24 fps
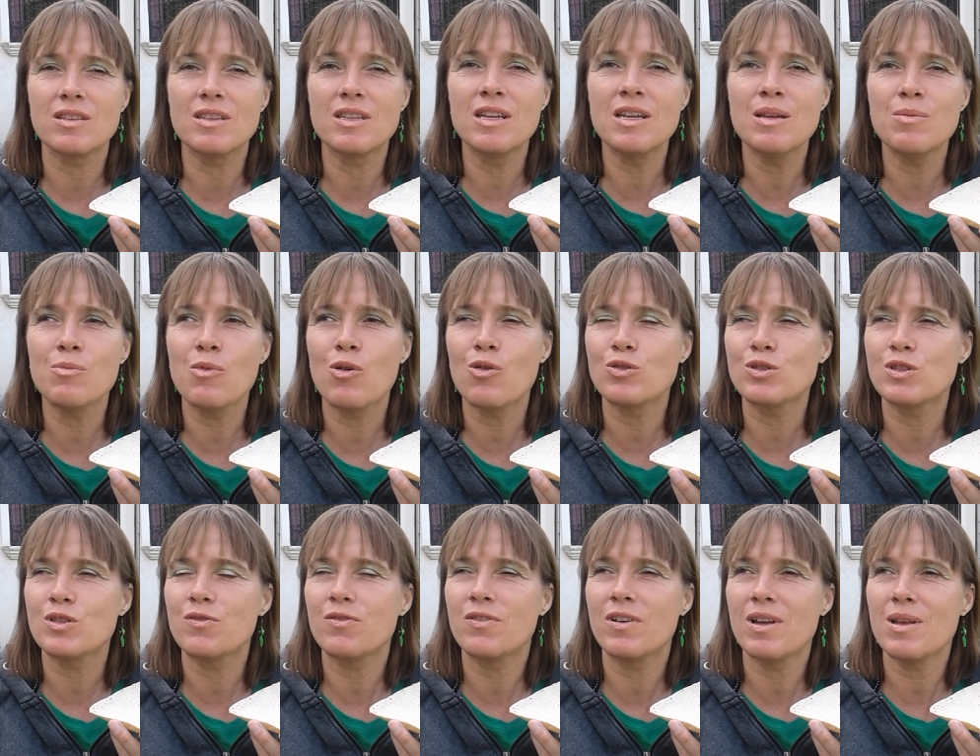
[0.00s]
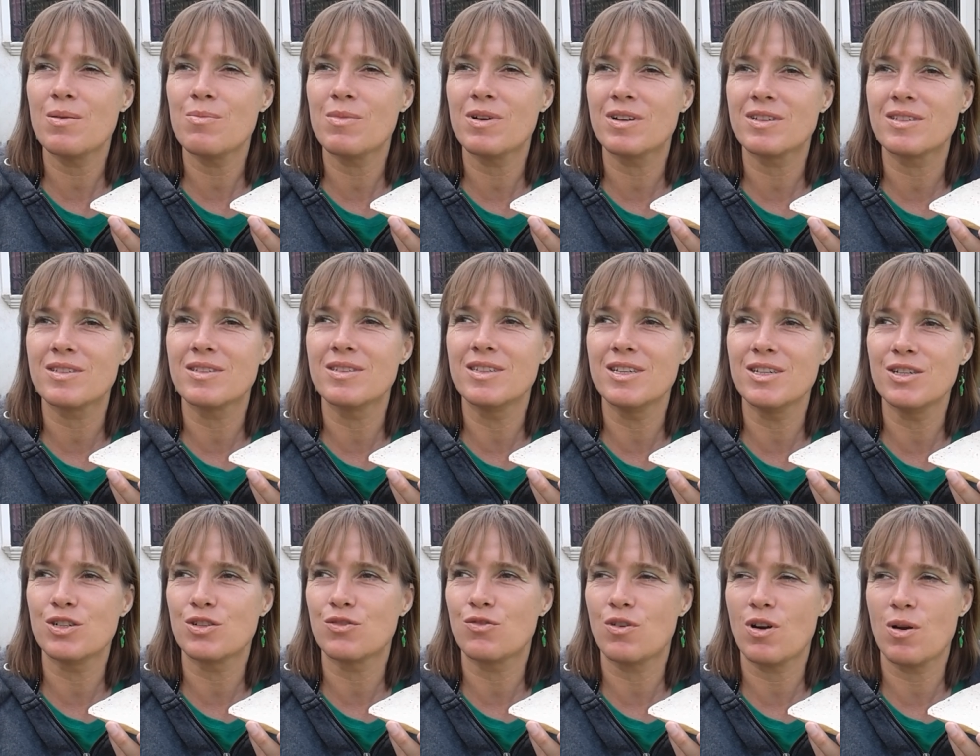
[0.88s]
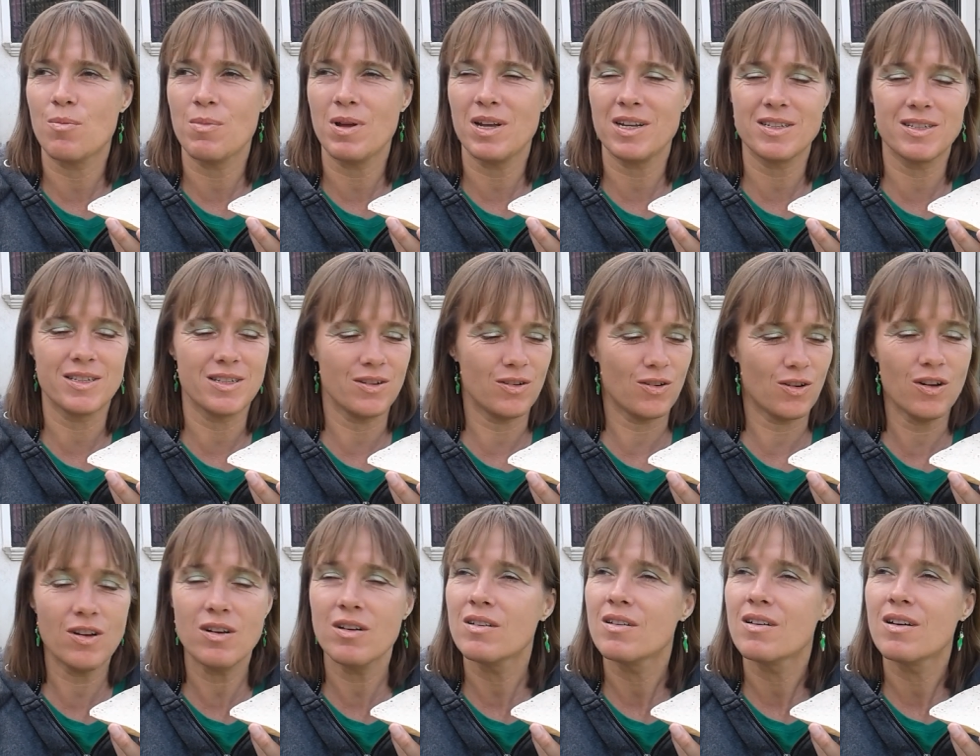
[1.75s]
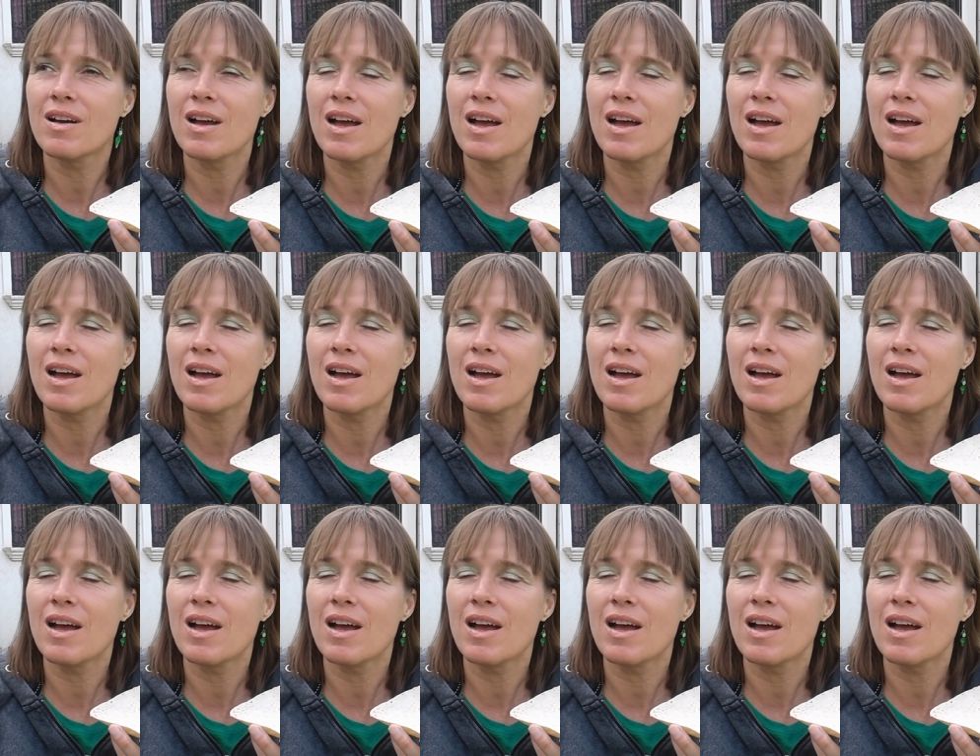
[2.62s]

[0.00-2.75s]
the most famous dish from Mexico,